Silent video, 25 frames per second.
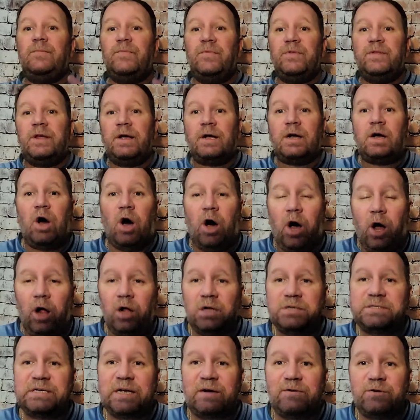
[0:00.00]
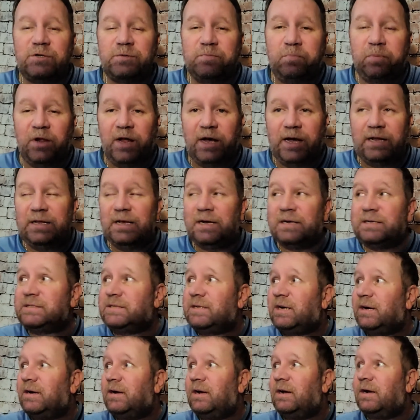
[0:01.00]
The calls that was called
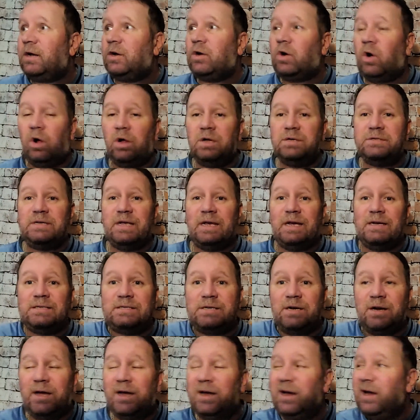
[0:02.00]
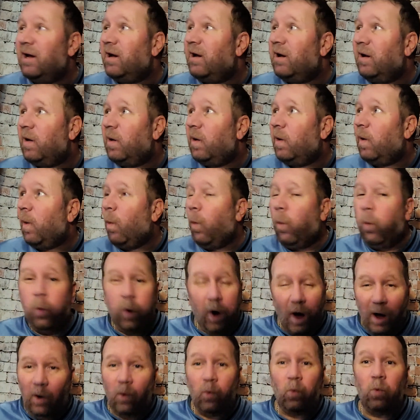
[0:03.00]
yesterday.
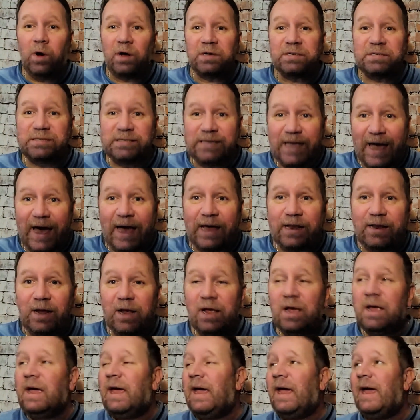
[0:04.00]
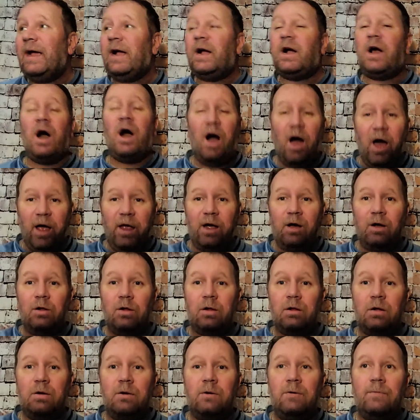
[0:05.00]
What was that? And
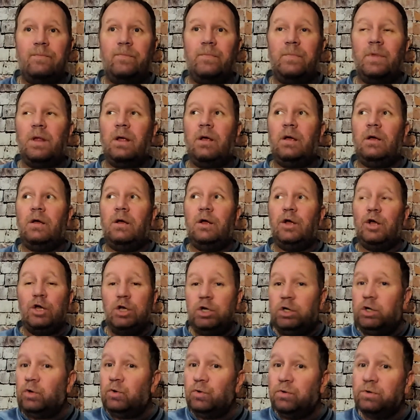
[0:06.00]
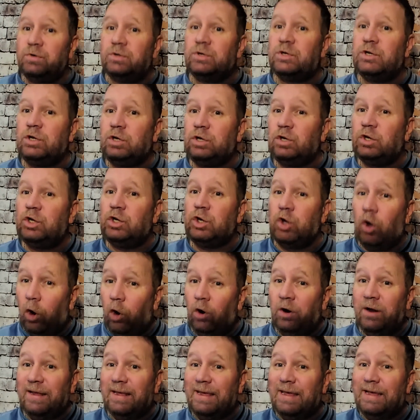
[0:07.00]
Kyle, your
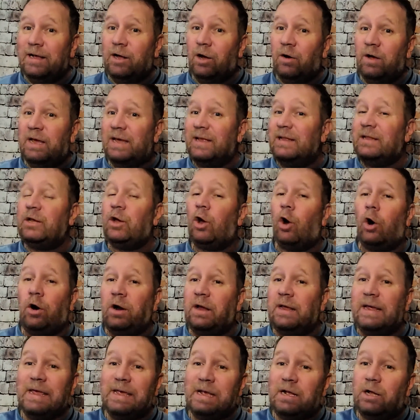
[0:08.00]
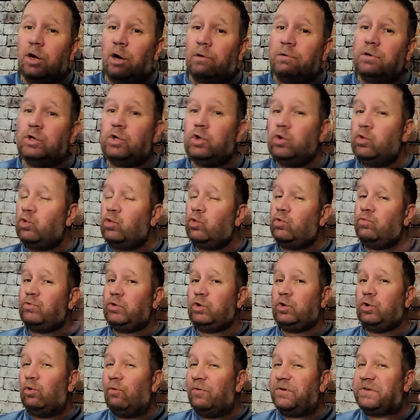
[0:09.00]
ego,
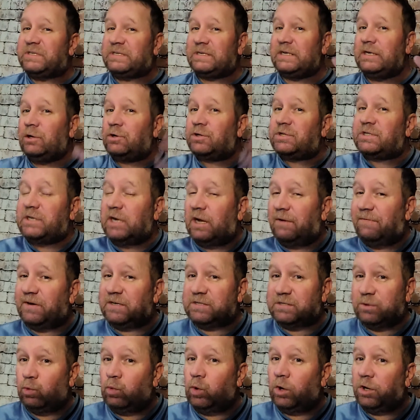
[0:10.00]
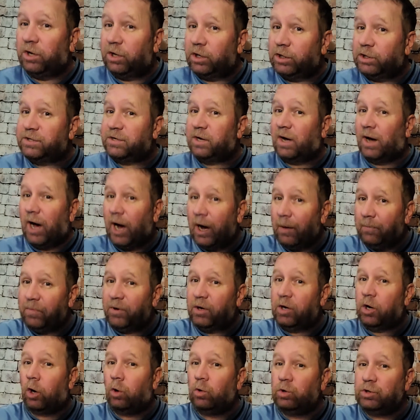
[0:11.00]
you see yourself as one of the top
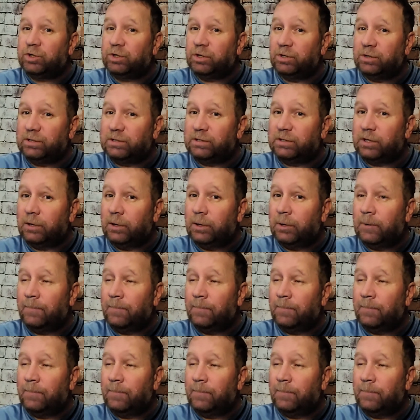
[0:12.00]
coaches.